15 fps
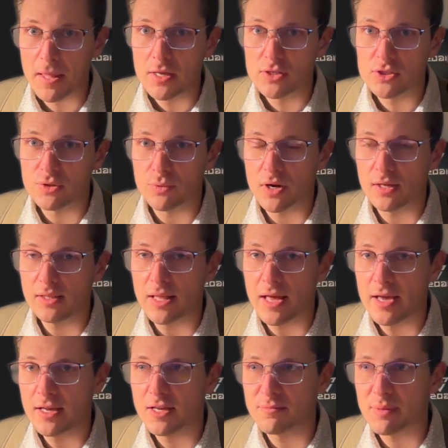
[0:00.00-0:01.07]
So what I
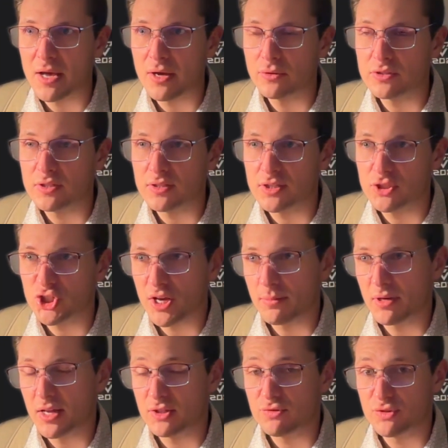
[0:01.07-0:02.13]
like about the
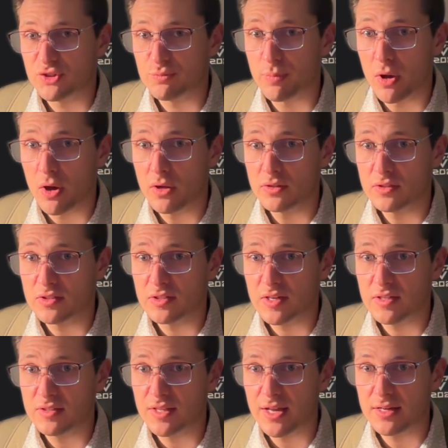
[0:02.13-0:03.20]
Gemini's response
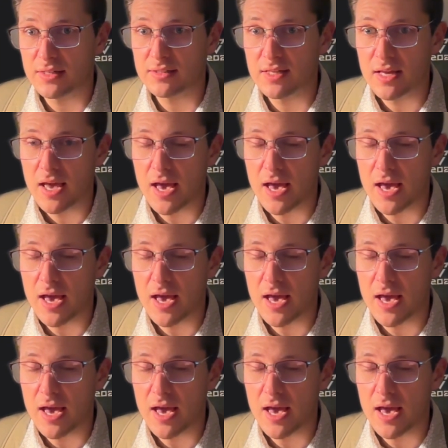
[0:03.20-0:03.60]
is that it